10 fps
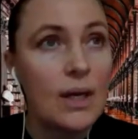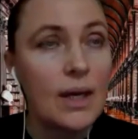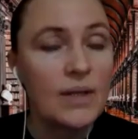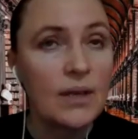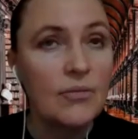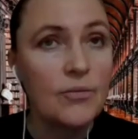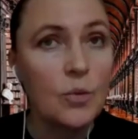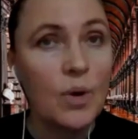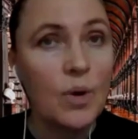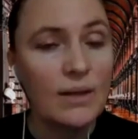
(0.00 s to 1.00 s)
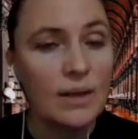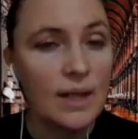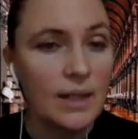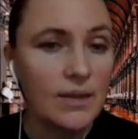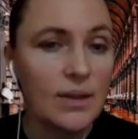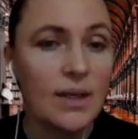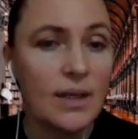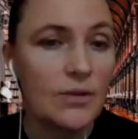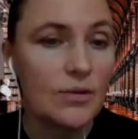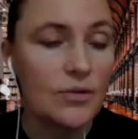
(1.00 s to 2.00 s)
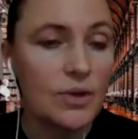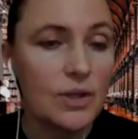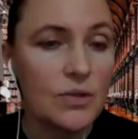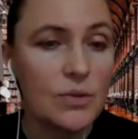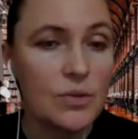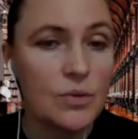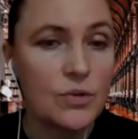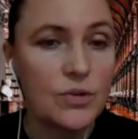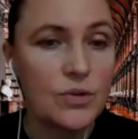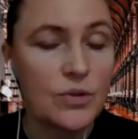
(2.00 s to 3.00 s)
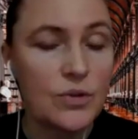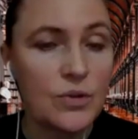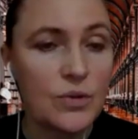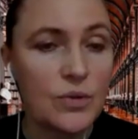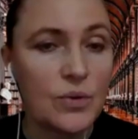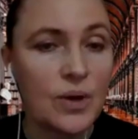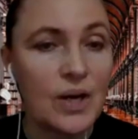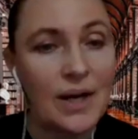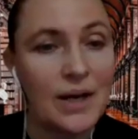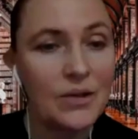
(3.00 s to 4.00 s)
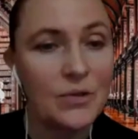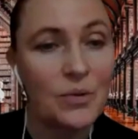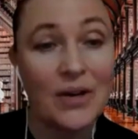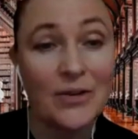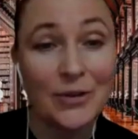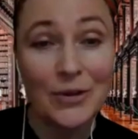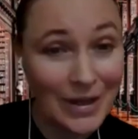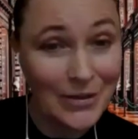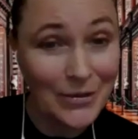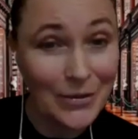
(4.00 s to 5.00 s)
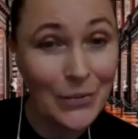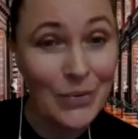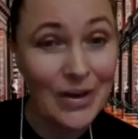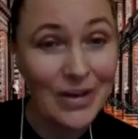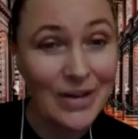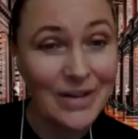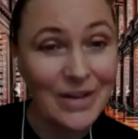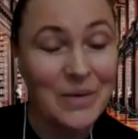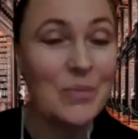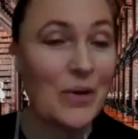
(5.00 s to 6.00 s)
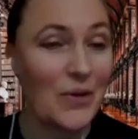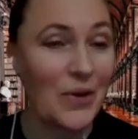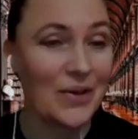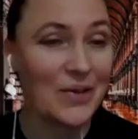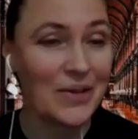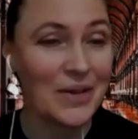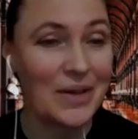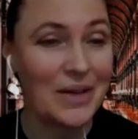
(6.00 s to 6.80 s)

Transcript: But if one in the industry choose to do a twice as cool product,